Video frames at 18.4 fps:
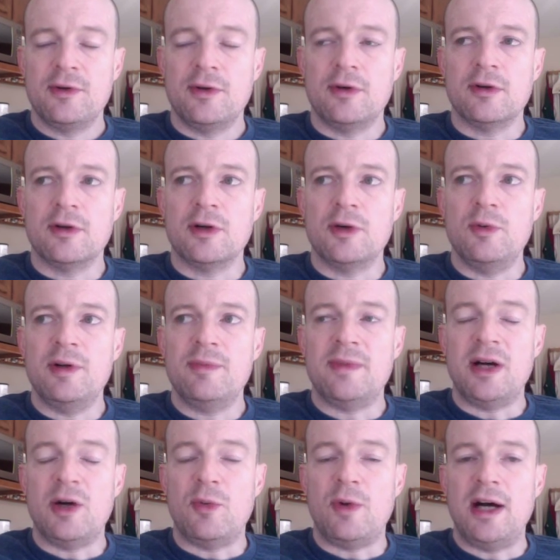Or when
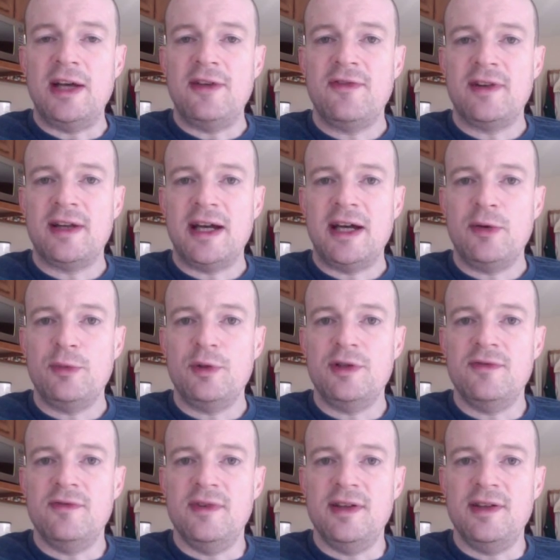my wife and I
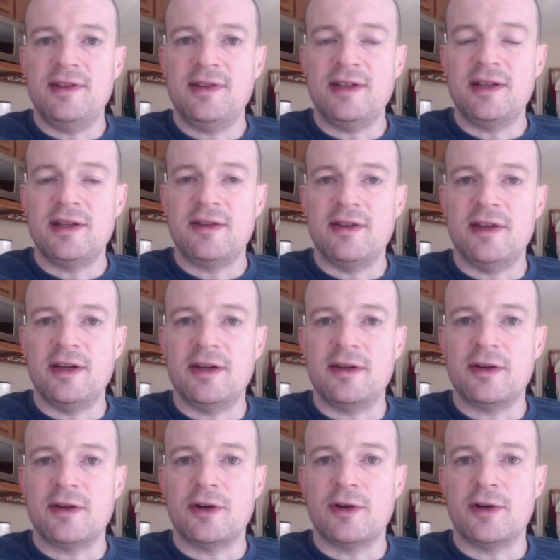would visit
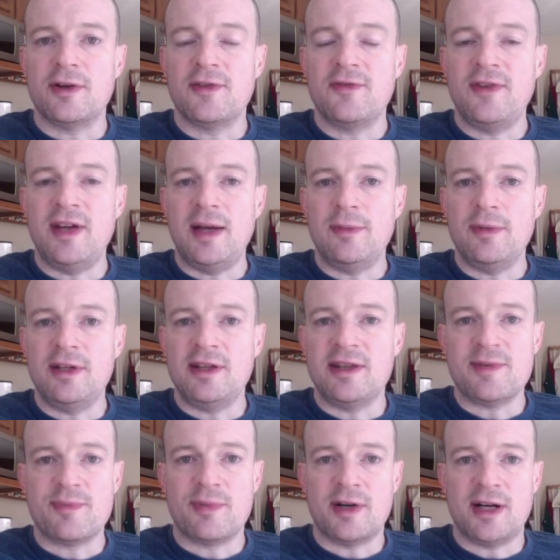her family
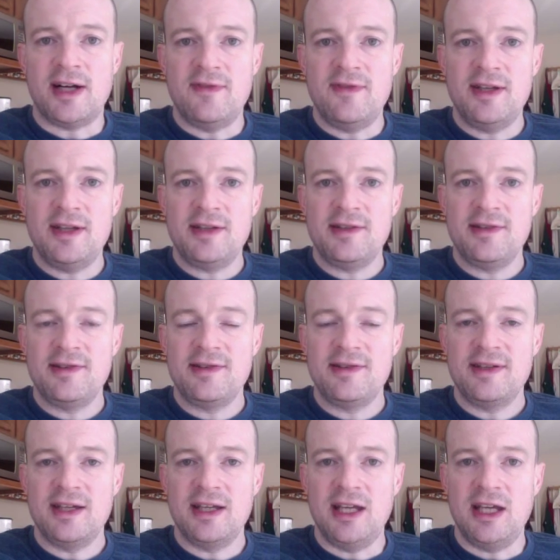in the
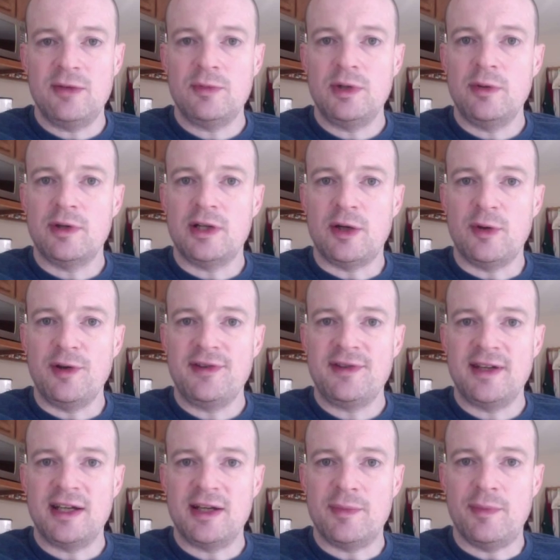province, again, we would always
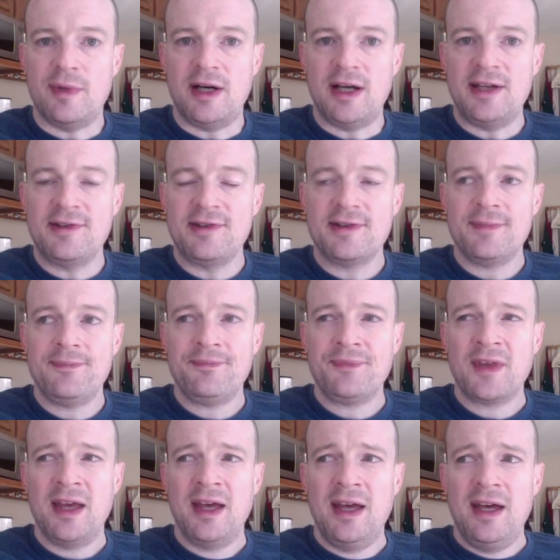take a bus.
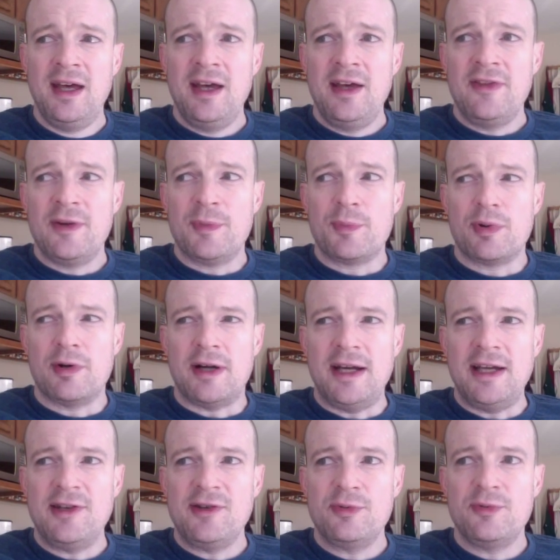The
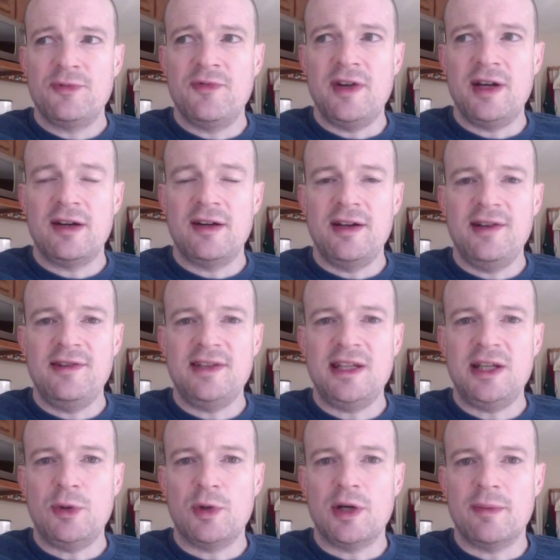price varies
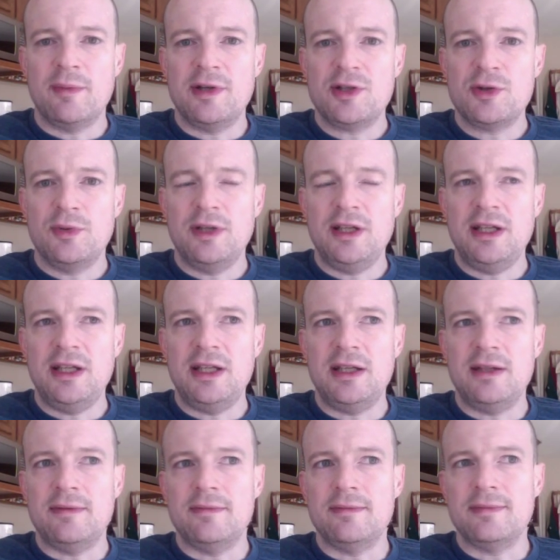anywhere
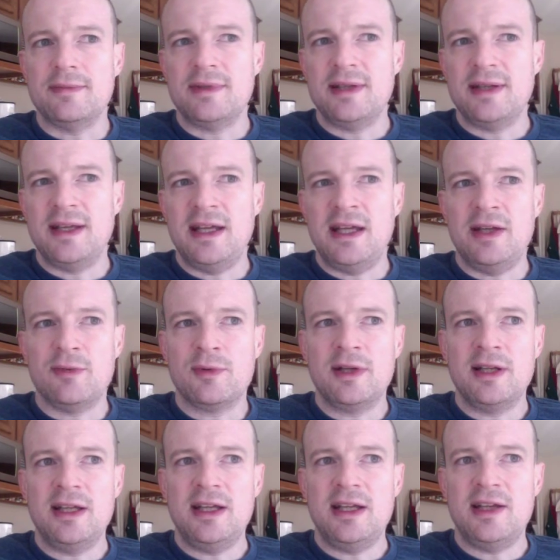between,
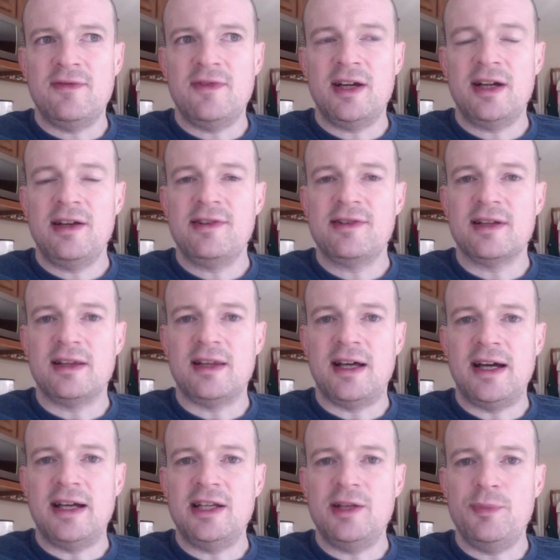it varies a
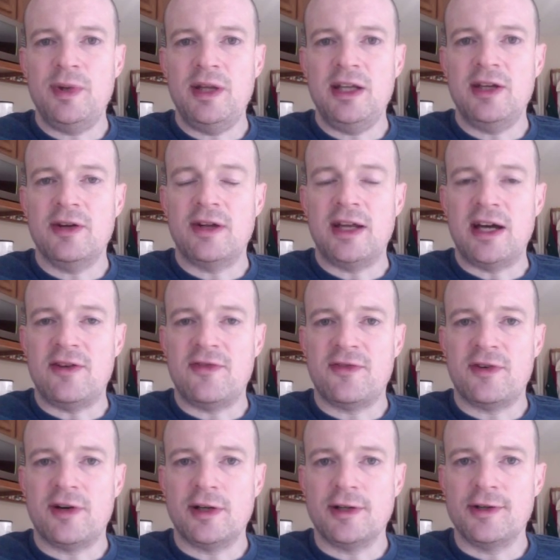lot depending on how
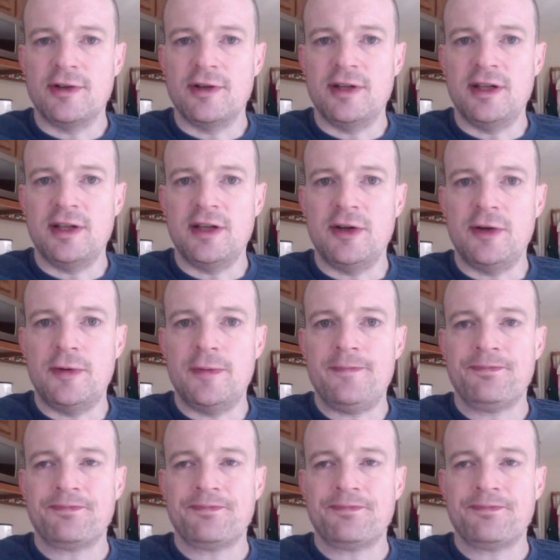far you're going to go.